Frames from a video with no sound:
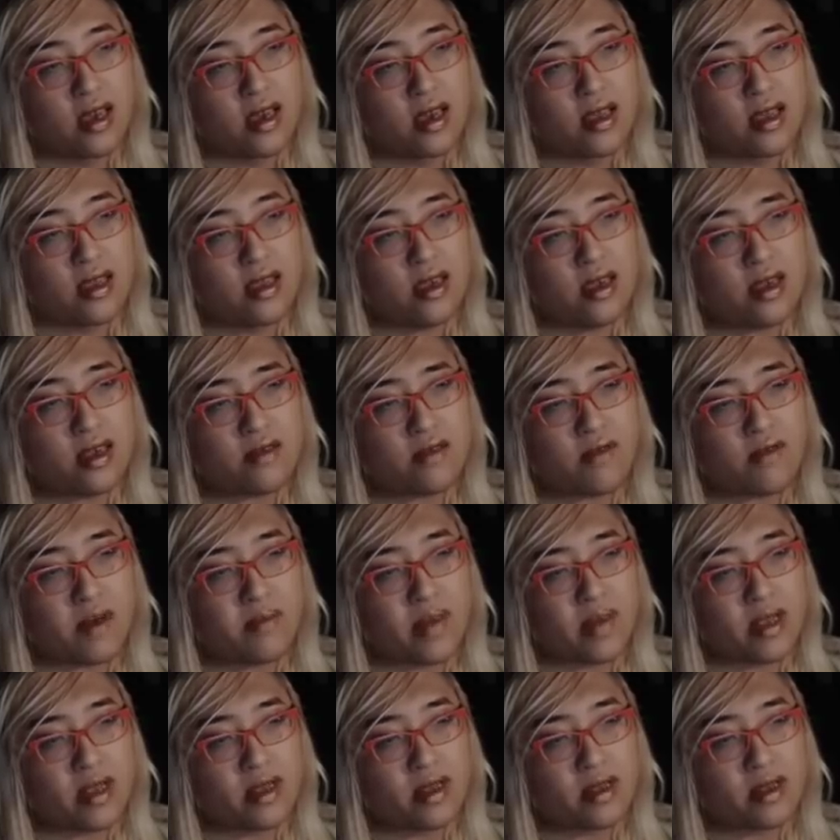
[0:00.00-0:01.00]
These
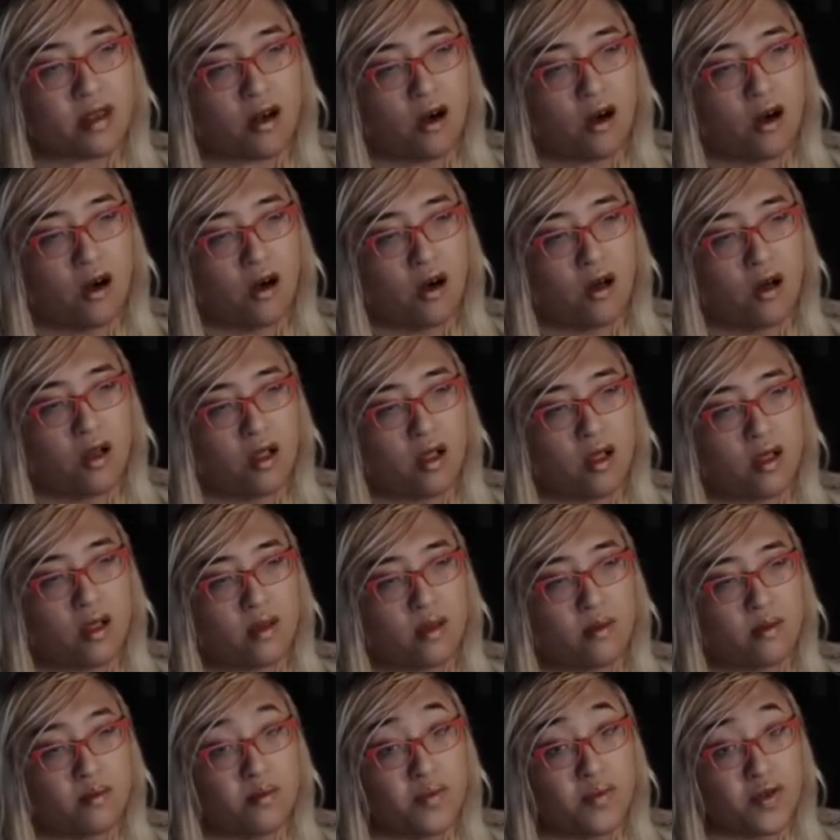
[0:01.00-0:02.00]
weapons all
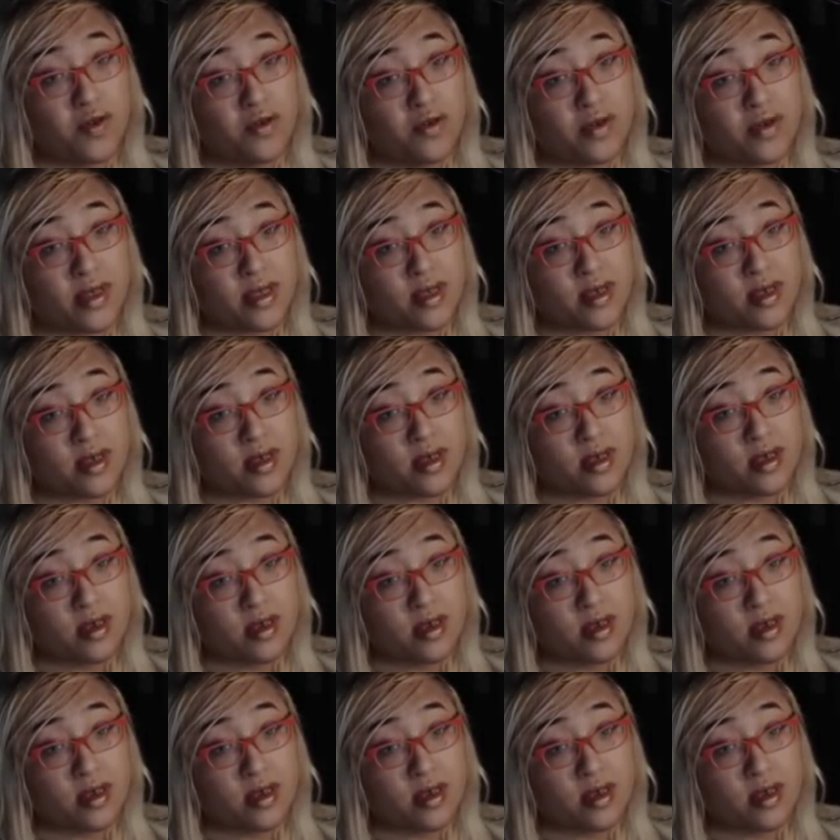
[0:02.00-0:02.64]
boost